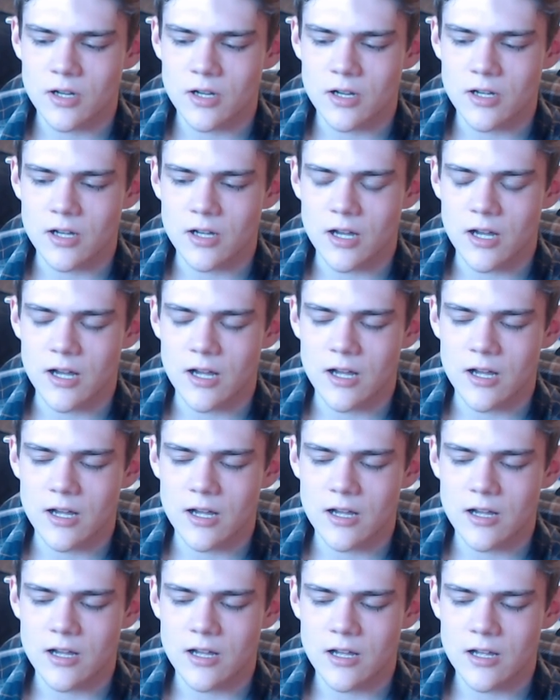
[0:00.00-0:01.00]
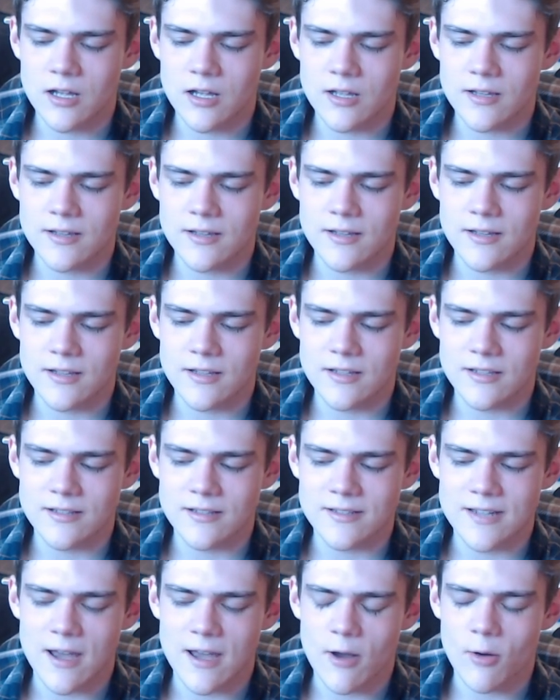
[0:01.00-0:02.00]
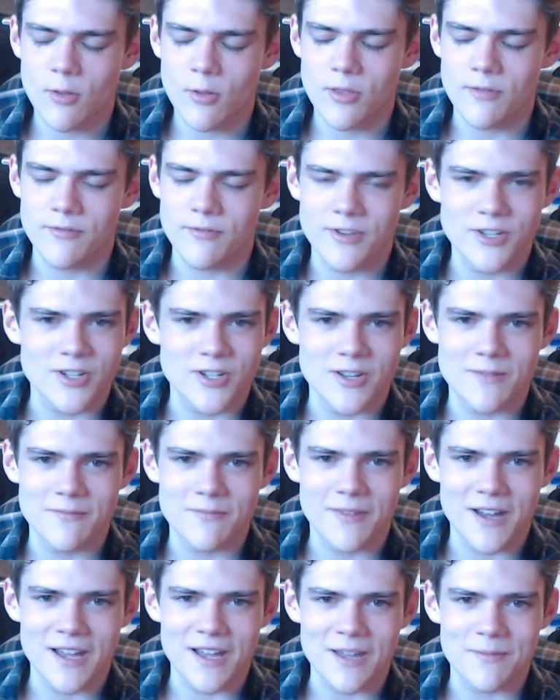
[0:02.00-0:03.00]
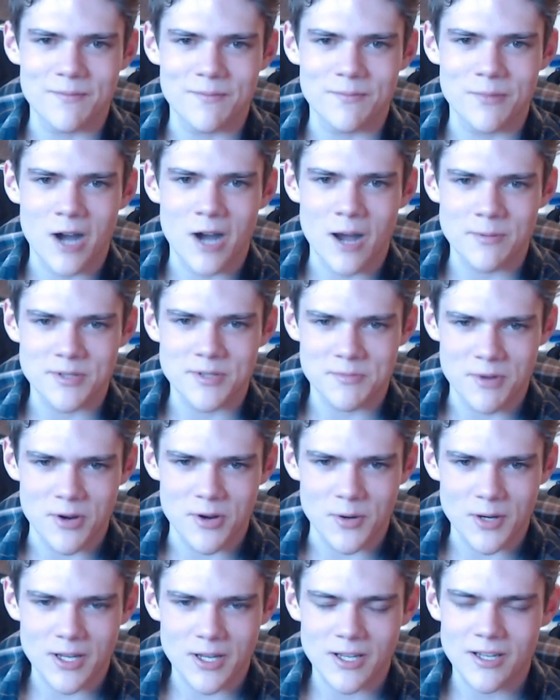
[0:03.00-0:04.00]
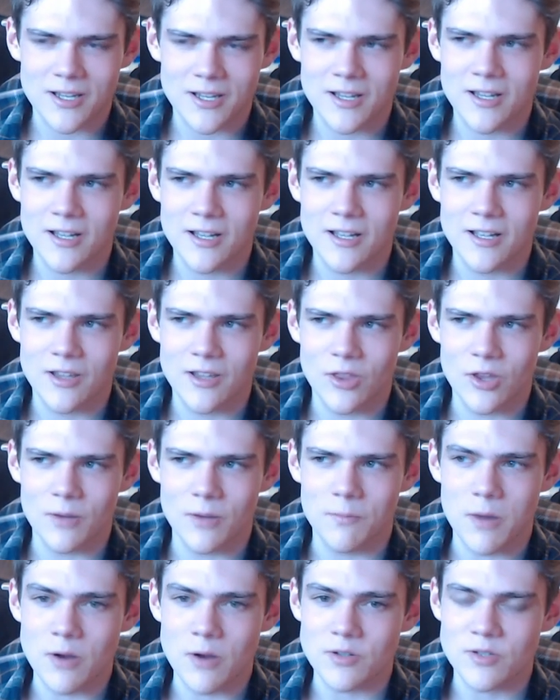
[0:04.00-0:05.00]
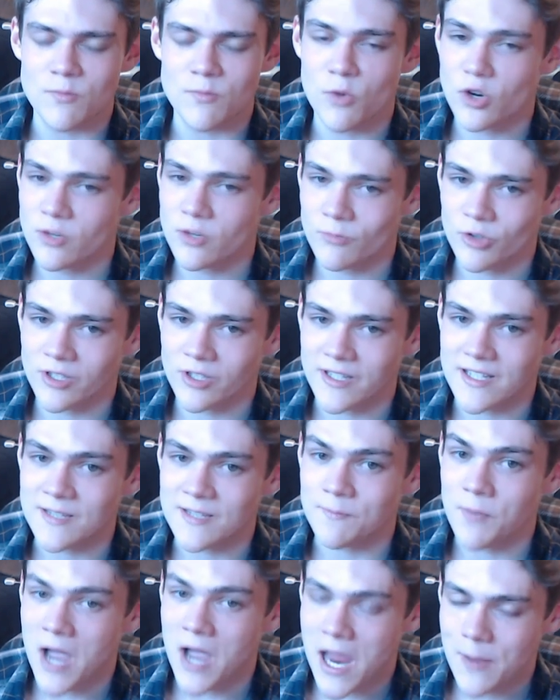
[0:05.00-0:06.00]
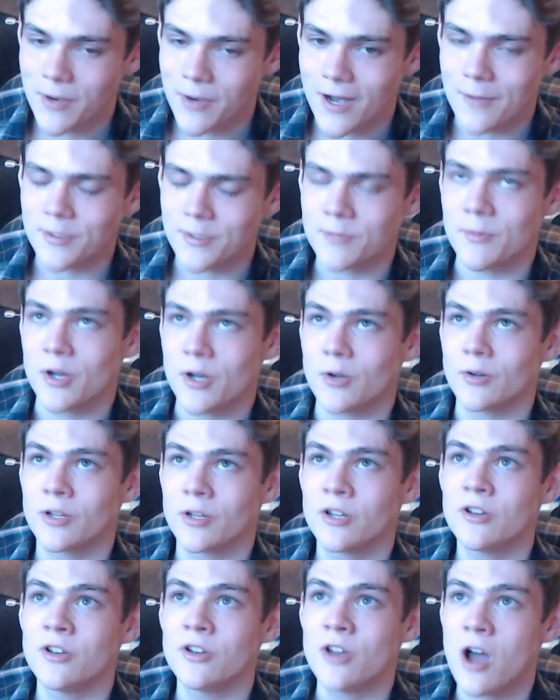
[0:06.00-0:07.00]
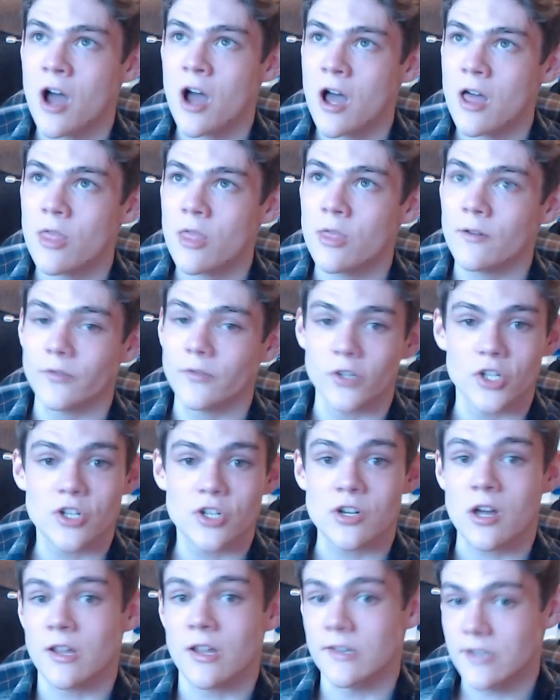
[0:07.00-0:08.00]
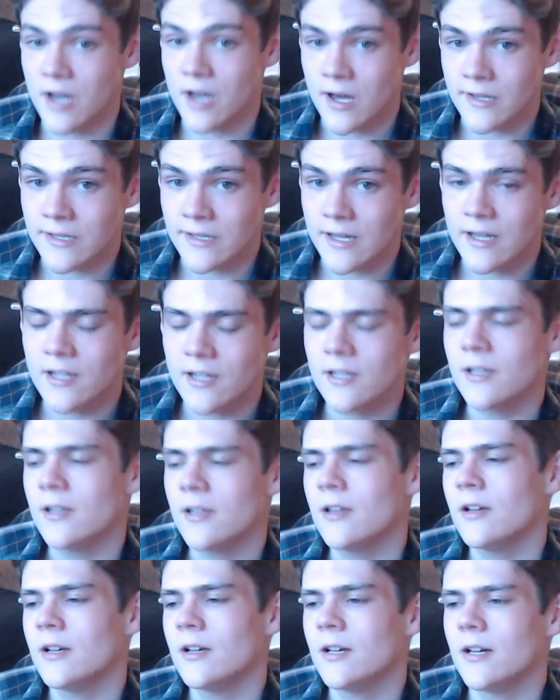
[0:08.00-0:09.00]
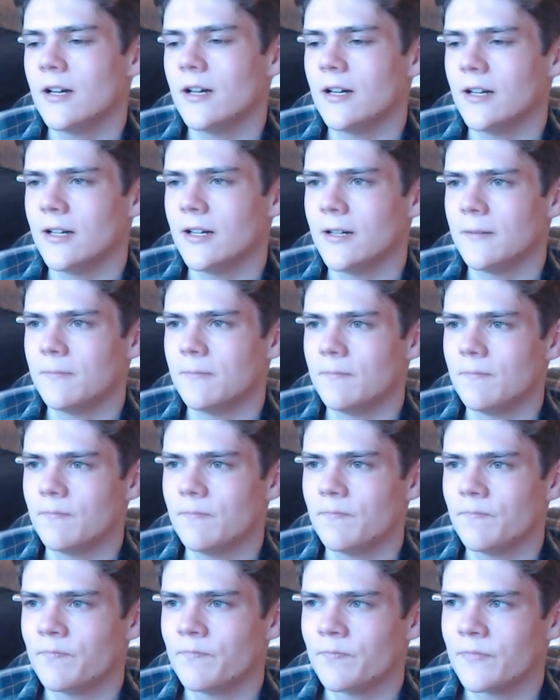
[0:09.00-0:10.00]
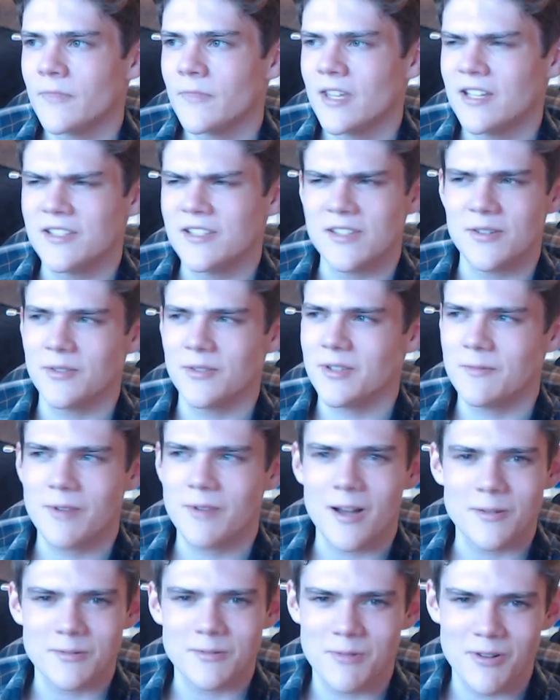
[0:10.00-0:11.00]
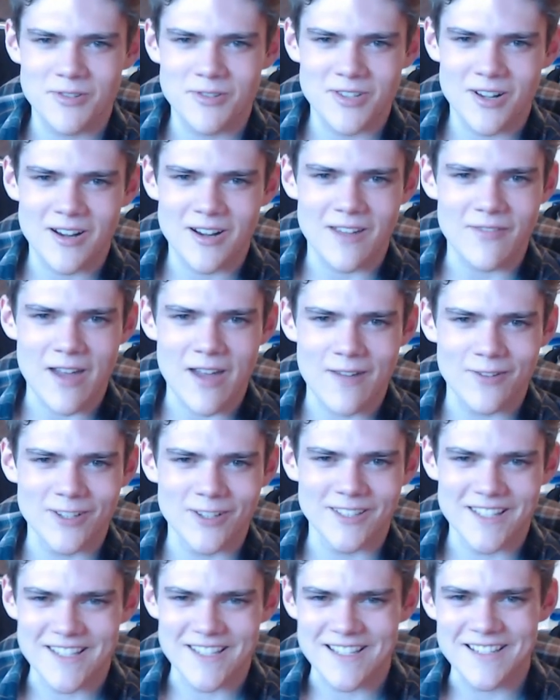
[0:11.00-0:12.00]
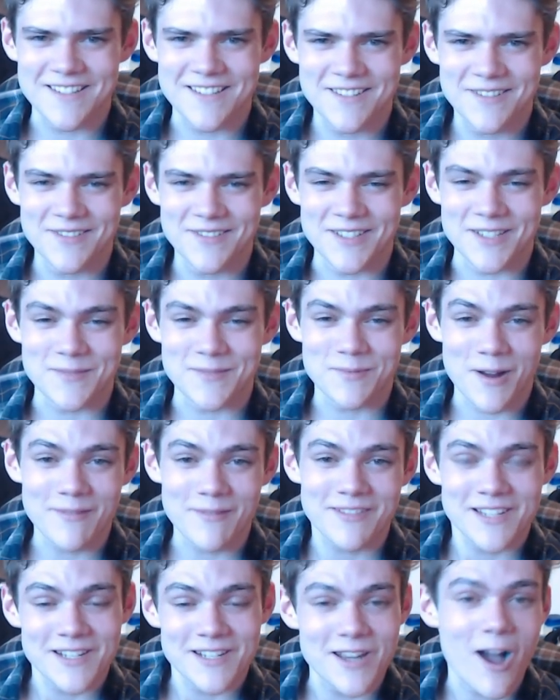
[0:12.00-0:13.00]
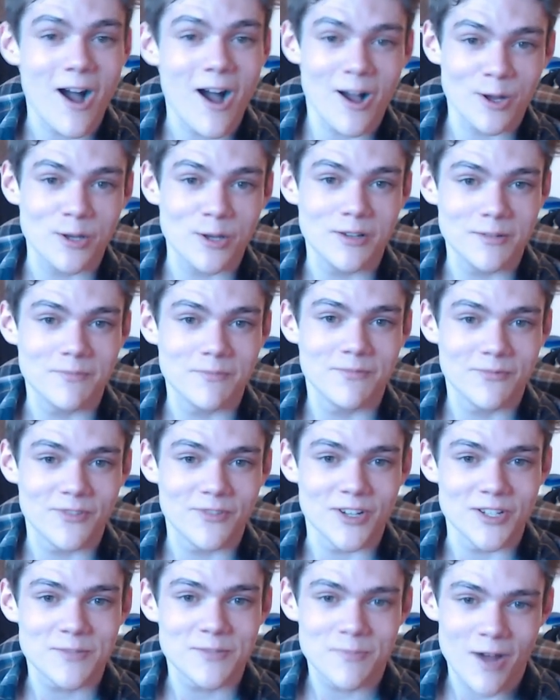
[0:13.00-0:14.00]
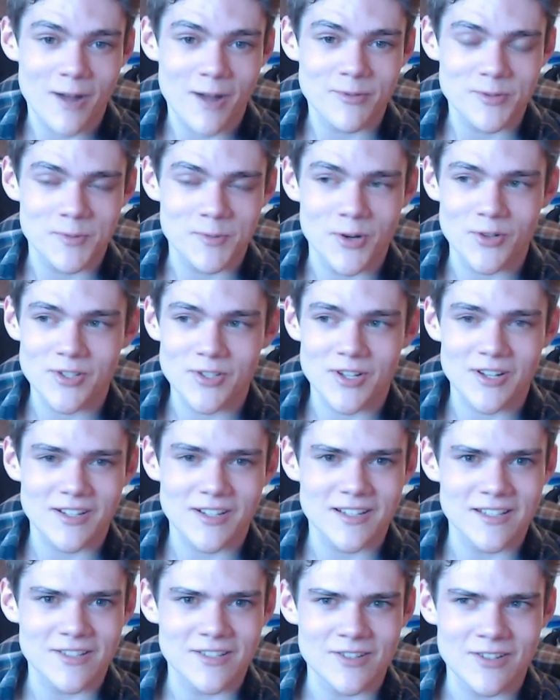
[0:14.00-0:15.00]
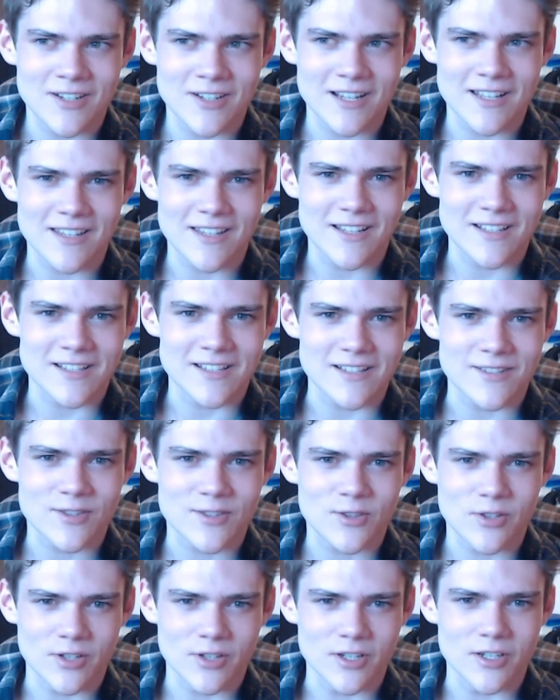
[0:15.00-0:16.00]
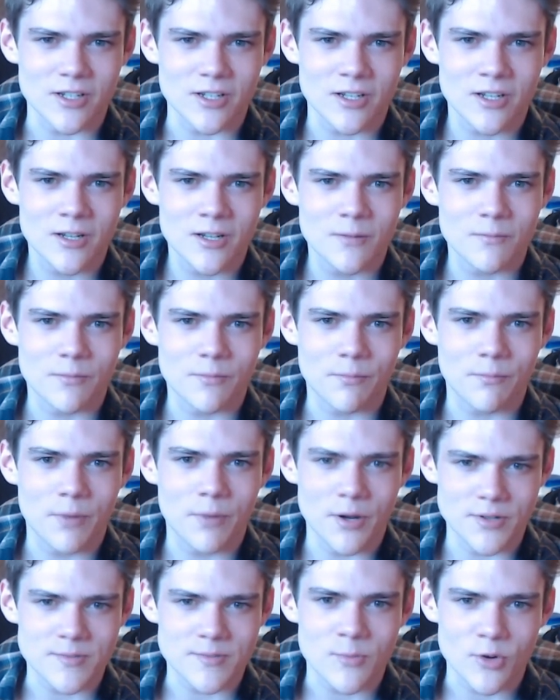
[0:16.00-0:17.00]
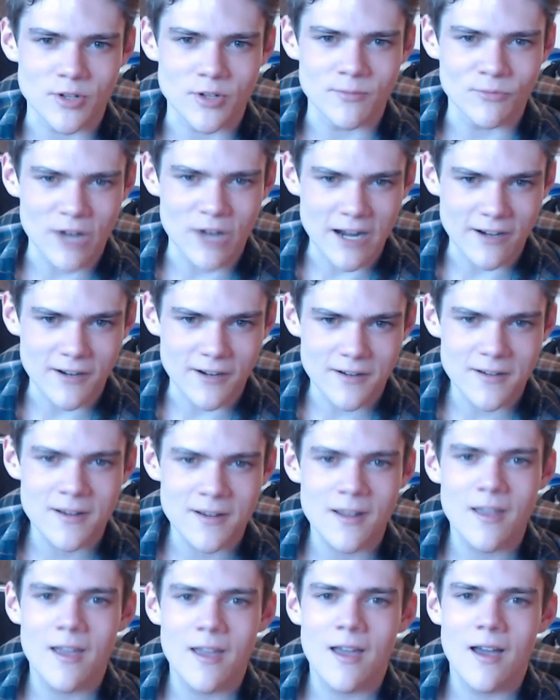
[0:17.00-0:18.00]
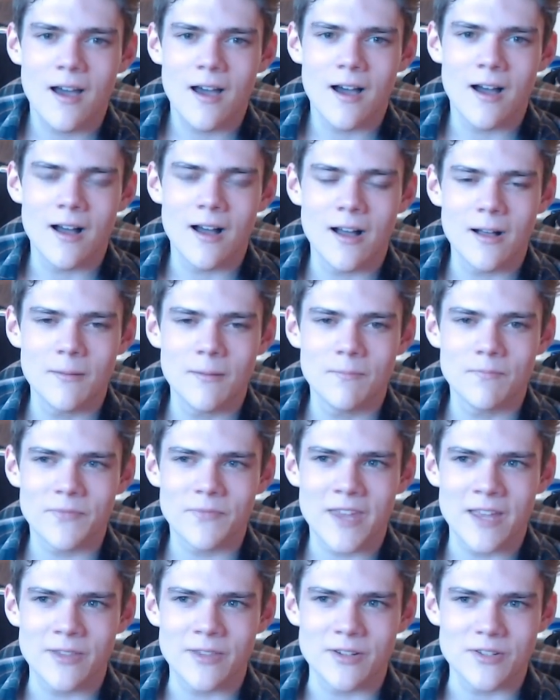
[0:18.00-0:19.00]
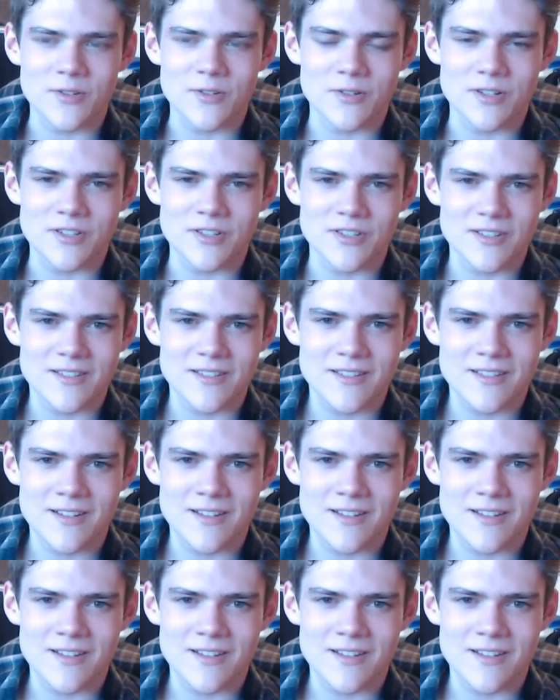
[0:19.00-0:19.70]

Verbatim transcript: uh, "Tell the Vision" by Pop Smoke, the post-mortem release by Pop Smoke, not the version on Donda. Um, it's the only Pop Smoke song I've ever listened to, which is probably not a good first Pop Smoke song, considering I think it's his third post-mortem record. Um, and they're sort of just,